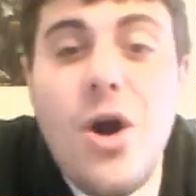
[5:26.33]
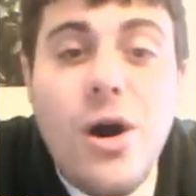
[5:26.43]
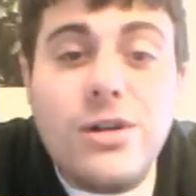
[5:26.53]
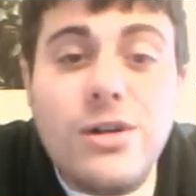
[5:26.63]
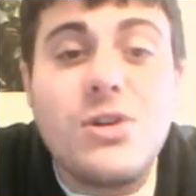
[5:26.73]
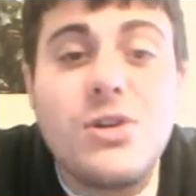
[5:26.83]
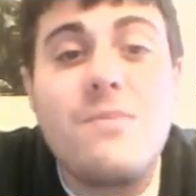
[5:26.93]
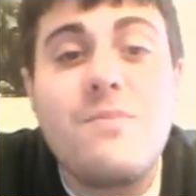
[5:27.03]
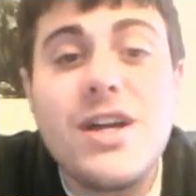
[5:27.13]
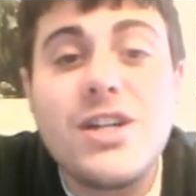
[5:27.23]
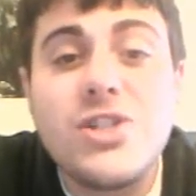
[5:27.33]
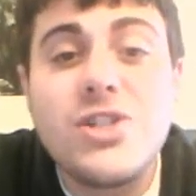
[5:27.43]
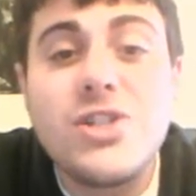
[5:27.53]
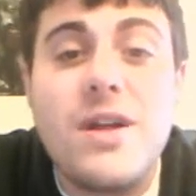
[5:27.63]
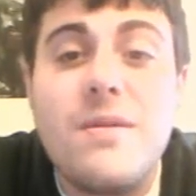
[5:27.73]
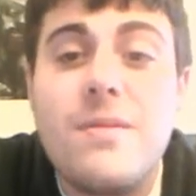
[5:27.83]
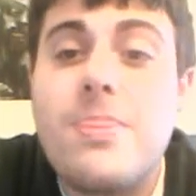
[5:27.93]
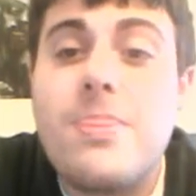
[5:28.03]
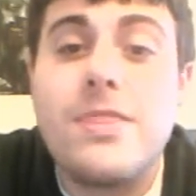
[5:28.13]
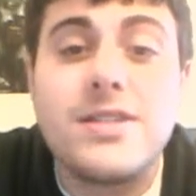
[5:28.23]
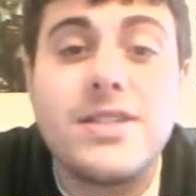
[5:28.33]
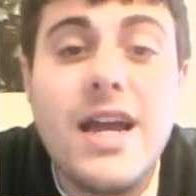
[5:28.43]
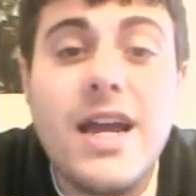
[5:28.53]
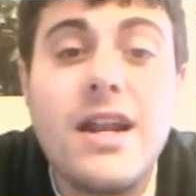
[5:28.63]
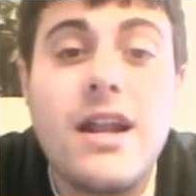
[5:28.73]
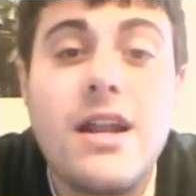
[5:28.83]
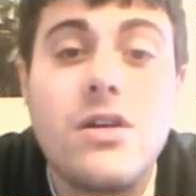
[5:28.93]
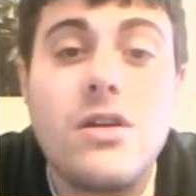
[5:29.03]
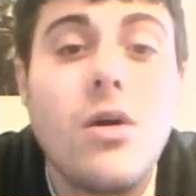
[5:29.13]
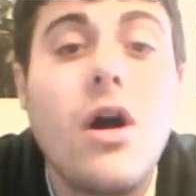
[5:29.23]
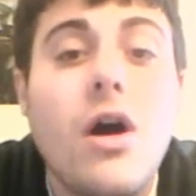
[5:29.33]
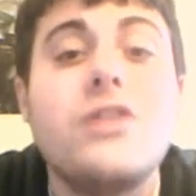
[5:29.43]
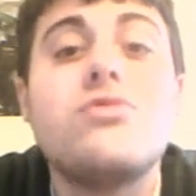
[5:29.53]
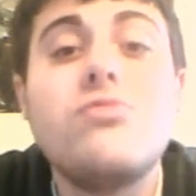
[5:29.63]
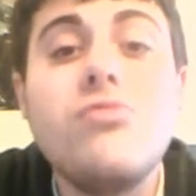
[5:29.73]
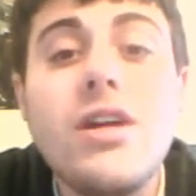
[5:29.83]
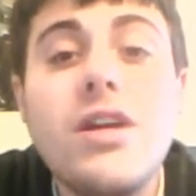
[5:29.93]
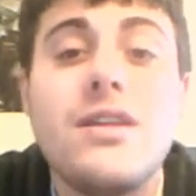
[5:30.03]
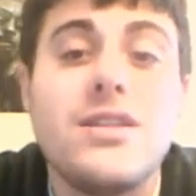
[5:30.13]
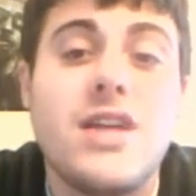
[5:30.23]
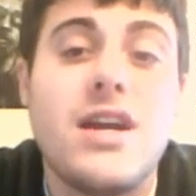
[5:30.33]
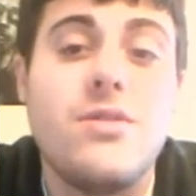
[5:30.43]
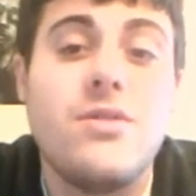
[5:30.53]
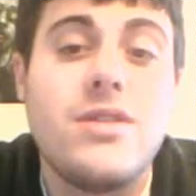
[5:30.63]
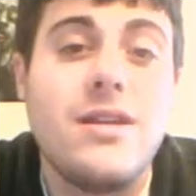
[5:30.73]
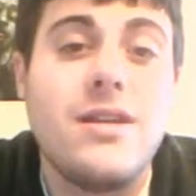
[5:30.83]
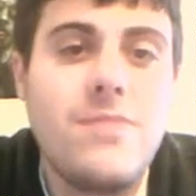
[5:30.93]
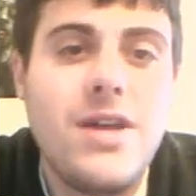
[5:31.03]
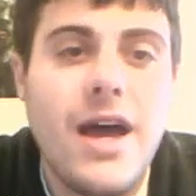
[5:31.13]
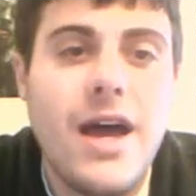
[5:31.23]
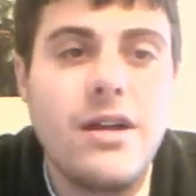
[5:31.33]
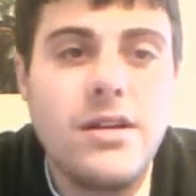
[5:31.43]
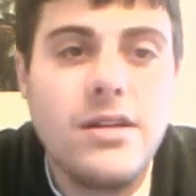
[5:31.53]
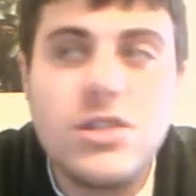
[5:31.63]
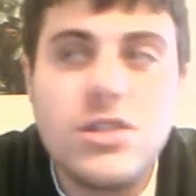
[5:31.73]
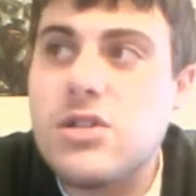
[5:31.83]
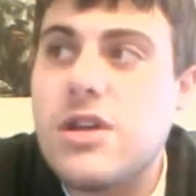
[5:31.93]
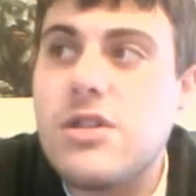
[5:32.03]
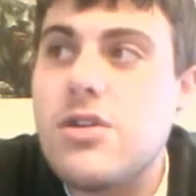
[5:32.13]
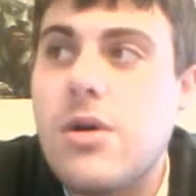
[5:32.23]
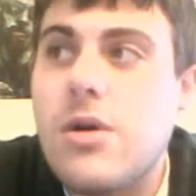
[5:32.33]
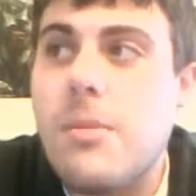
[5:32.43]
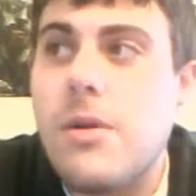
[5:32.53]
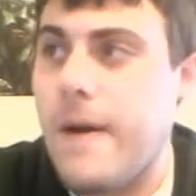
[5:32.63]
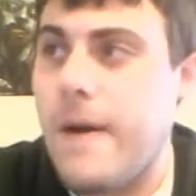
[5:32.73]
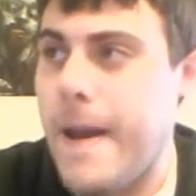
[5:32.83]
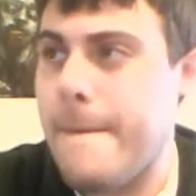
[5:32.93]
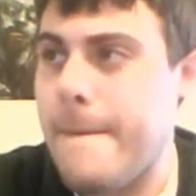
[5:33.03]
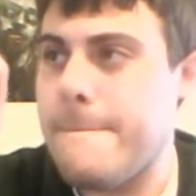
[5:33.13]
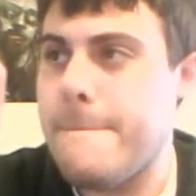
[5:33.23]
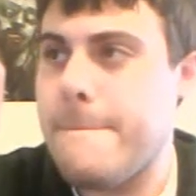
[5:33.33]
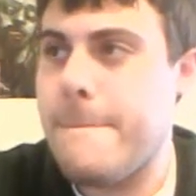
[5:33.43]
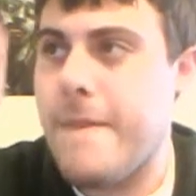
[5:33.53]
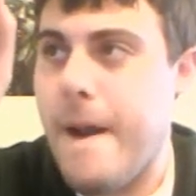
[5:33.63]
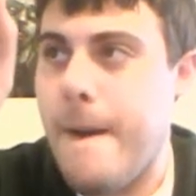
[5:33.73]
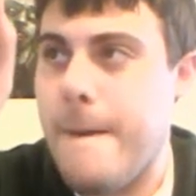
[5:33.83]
Also, make sure that the site you are on is really the site you intended to be at. You just look in the URL bar right there.